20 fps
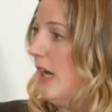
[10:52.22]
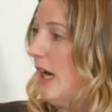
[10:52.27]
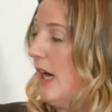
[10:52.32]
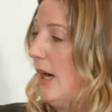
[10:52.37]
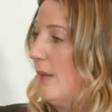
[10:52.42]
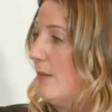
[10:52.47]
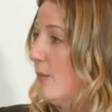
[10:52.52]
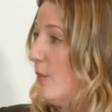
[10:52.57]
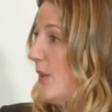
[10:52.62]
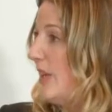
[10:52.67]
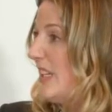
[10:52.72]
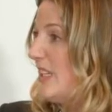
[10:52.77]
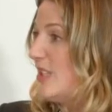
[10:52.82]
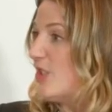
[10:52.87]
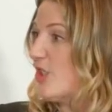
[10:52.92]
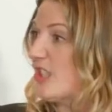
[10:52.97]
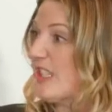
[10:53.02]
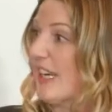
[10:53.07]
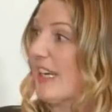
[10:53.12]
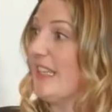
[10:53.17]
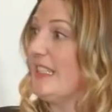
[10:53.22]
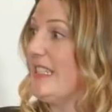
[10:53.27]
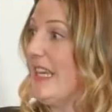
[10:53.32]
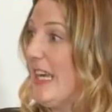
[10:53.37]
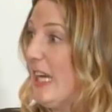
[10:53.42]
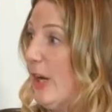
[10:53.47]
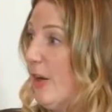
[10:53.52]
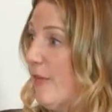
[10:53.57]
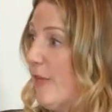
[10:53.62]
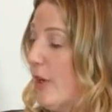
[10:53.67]
Um, we can just kind of
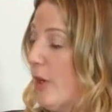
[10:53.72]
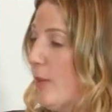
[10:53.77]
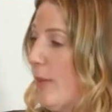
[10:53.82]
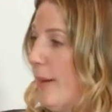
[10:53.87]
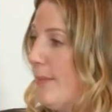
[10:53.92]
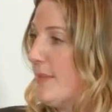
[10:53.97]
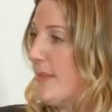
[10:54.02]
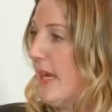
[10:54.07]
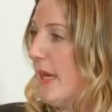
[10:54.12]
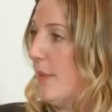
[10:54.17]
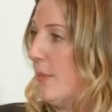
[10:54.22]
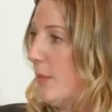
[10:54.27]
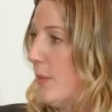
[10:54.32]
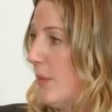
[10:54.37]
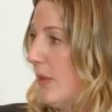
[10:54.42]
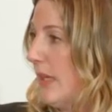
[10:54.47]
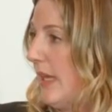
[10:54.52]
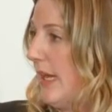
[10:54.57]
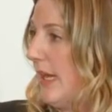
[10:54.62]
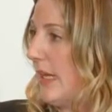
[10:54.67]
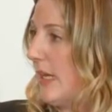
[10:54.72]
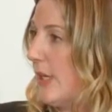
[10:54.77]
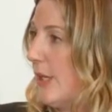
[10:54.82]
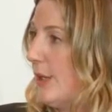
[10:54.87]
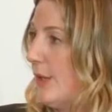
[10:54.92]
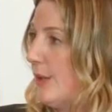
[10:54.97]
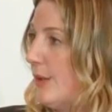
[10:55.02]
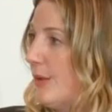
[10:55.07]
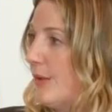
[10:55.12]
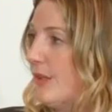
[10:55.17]
take over your website with one line of
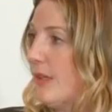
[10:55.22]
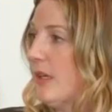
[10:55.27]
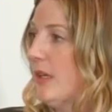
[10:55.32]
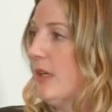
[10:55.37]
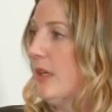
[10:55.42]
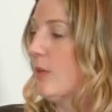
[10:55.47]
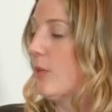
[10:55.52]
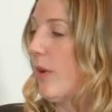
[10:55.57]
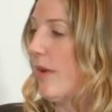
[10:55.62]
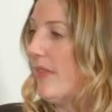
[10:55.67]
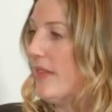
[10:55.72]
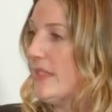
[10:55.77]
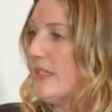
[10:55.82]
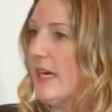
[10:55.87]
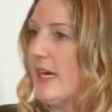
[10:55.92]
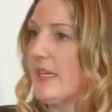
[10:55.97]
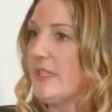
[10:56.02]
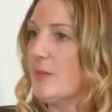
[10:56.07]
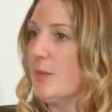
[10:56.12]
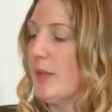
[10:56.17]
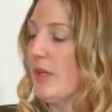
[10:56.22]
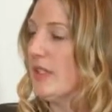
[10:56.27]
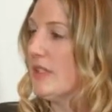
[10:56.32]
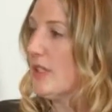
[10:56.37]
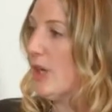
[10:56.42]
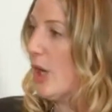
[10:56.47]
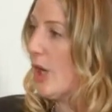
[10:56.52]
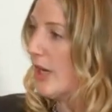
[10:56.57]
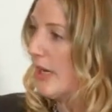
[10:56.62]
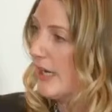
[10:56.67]
code, run the test. We can
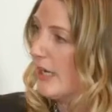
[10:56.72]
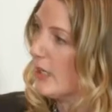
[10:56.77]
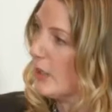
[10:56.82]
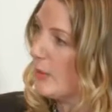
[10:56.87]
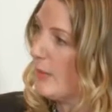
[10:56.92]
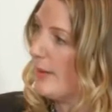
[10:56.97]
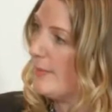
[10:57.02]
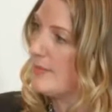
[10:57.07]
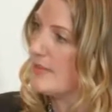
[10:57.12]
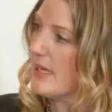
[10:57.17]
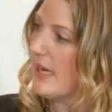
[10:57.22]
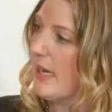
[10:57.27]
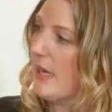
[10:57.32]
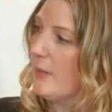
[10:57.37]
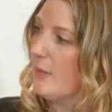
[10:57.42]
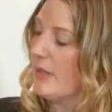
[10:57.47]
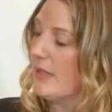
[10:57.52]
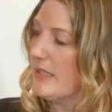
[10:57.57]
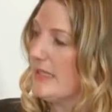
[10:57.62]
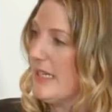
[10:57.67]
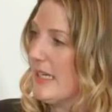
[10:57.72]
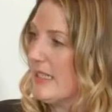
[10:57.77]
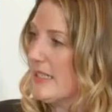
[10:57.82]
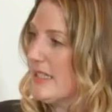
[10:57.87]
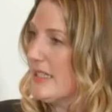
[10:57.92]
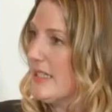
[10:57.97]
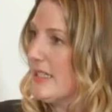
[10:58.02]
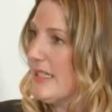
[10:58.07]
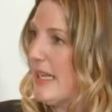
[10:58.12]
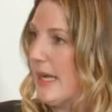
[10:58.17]
target your website. We can
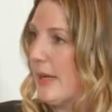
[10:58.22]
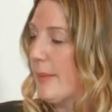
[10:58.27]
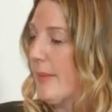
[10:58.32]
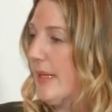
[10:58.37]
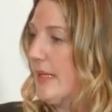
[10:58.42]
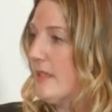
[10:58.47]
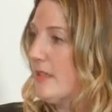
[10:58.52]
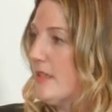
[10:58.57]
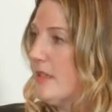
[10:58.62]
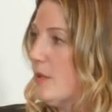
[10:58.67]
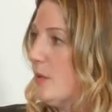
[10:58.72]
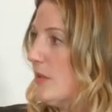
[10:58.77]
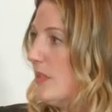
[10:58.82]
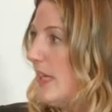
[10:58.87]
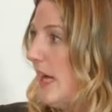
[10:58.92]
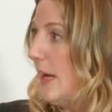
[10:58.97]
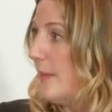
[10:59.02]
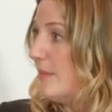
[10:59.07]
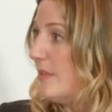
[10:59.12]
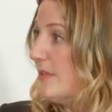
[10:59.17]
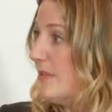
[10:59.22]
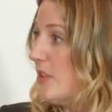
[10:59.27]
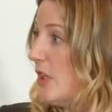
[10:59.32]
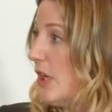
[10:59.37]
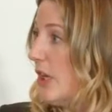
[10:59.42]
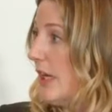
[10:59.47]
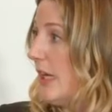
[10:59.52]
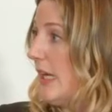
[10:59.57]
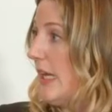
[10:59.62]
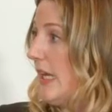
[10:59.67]
test to segments, do adaptive
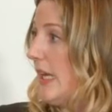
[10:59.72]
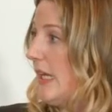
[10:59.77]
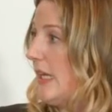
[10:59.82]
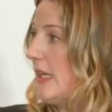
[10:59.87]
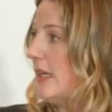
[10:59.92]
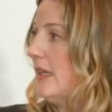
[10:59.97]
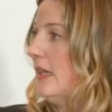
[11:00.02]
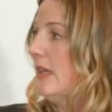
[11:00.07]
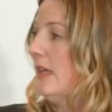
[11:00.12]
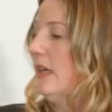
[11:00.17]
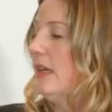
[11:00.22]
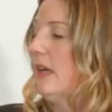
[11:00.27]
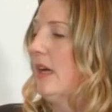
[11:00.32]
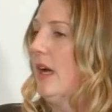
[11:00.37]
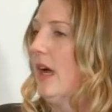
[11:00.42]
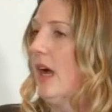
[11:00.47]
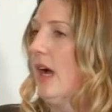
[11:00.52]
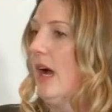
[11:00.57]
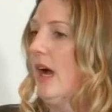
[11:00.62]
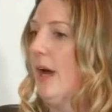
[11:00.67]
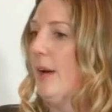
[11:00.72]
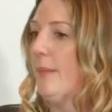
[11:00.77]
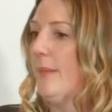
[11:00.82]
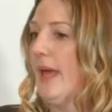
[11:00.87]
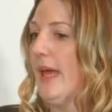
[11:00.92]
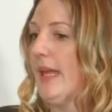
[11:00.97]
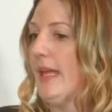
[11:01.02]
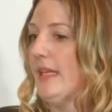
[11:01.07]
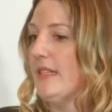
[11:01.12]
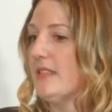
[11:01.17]
targeting, um,
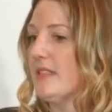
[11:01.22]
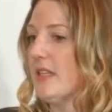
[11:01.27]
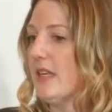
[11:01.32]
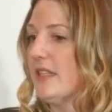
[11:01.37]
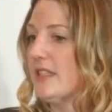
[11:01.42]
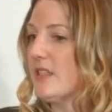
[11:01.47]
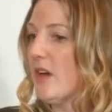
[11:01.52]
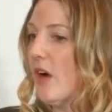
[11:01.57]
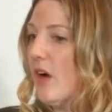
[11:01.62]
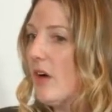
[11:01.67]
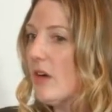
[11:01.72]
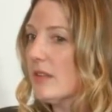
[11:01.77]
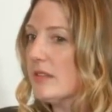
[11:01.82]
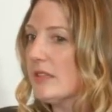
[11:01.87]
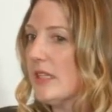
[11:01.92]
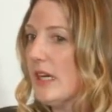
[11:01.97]
and it's it's all